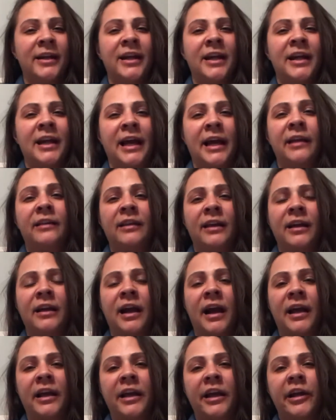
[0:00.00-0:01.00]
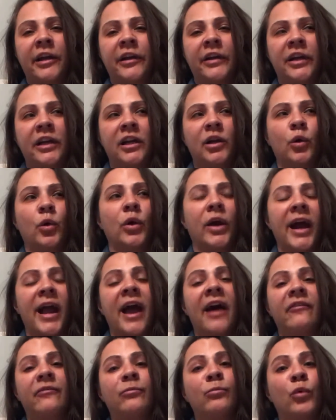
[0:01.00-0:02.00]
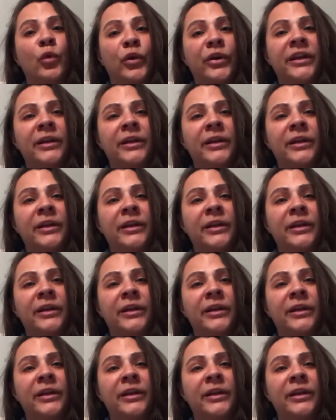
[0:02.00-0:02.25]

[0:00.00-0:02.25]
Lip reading: and I think I carry, or I have more